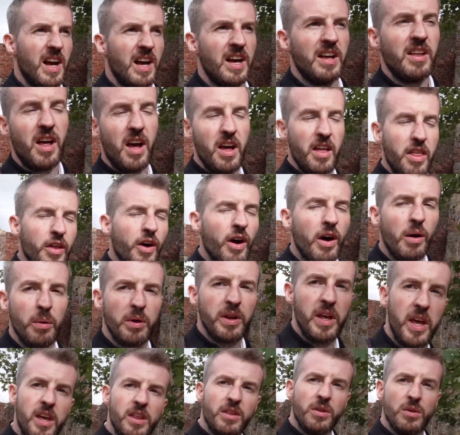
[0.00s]
I
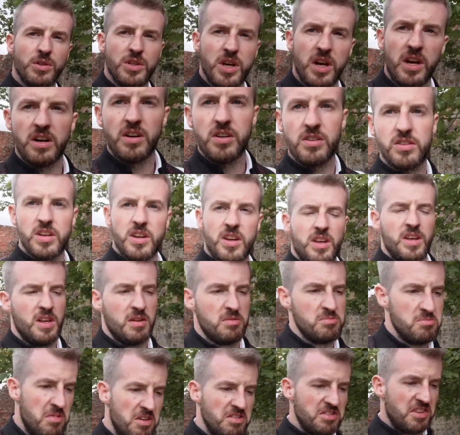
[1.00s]
would hate those irons.
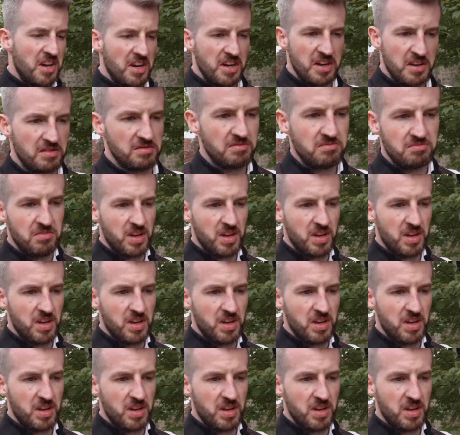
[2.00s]
I didn't